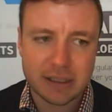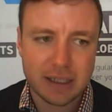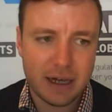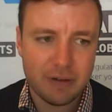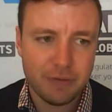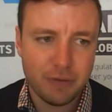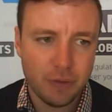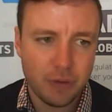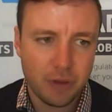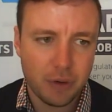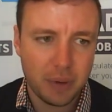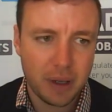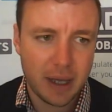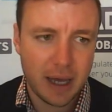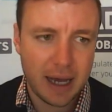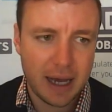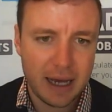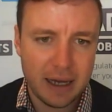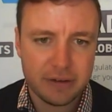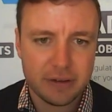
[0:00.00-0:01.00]
level that we
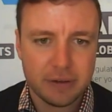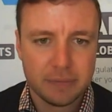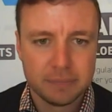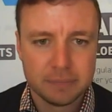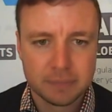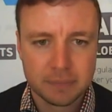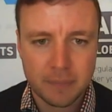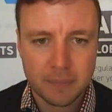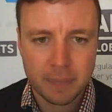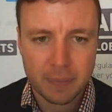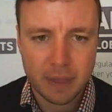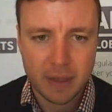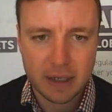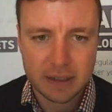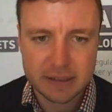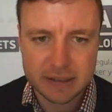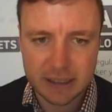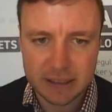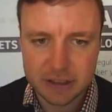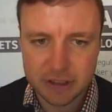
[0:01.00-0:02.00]
had
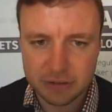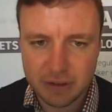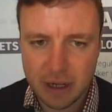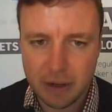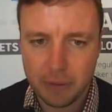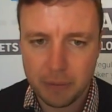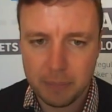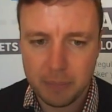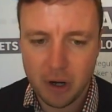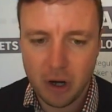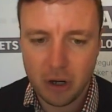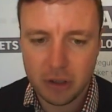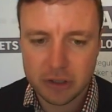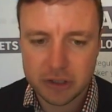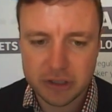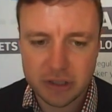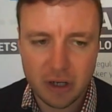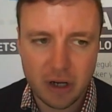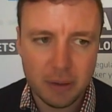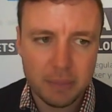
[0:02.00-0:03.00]
since around
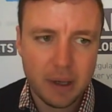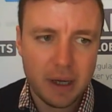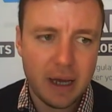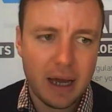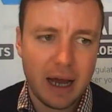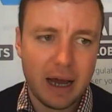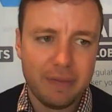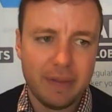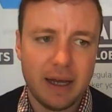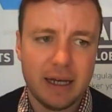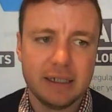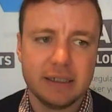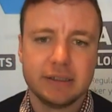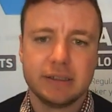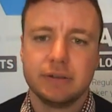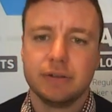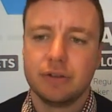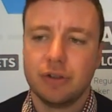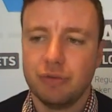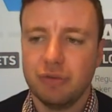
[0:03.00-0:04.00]
March time, and
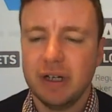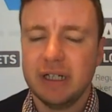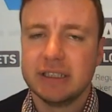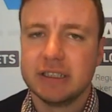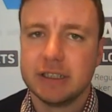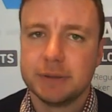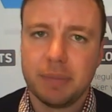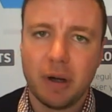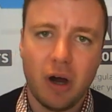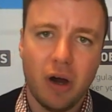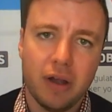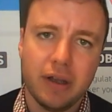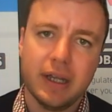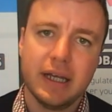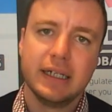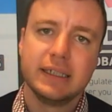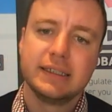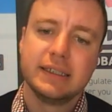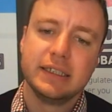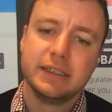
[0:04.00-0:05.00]
there's the reasons behind
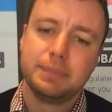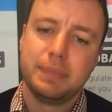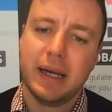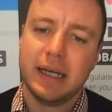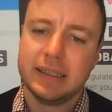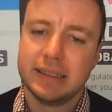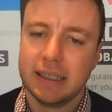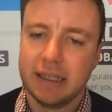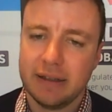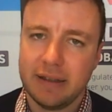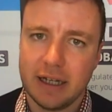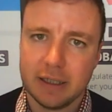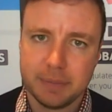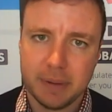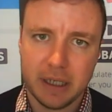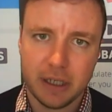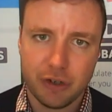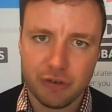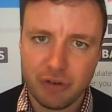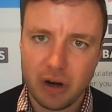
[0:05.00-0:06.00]
this is basically there's
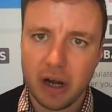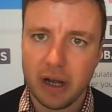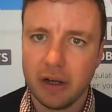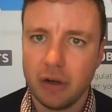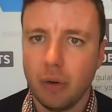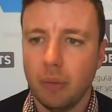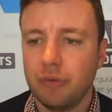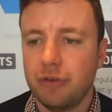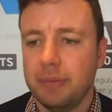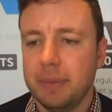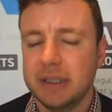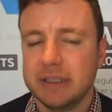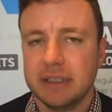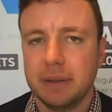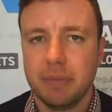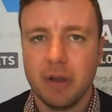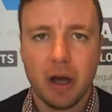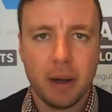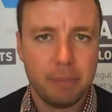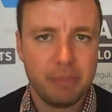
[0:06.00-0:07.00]
been growing
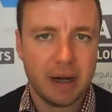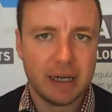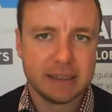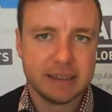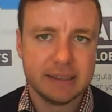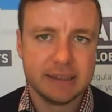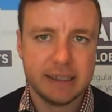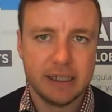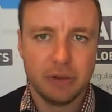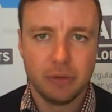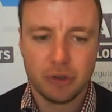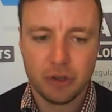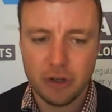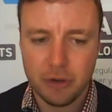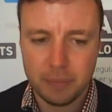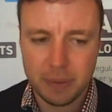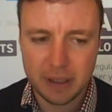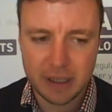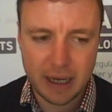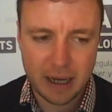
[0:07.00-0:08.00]
optimism that a Brexit deal
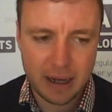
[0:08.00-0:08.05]
could be